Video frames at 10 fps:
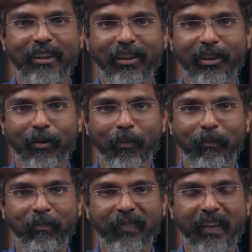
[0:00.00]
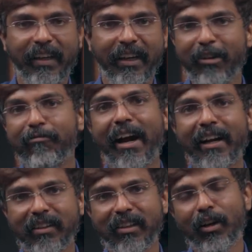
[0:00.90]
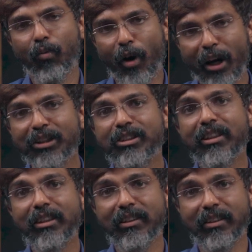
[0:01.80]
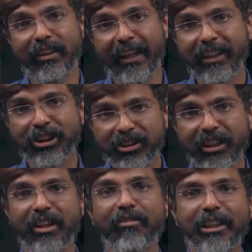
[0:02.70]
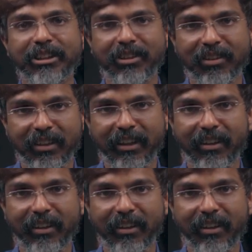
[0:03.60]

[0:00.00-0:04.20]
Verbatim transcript: Um, in fact, what is the next innovation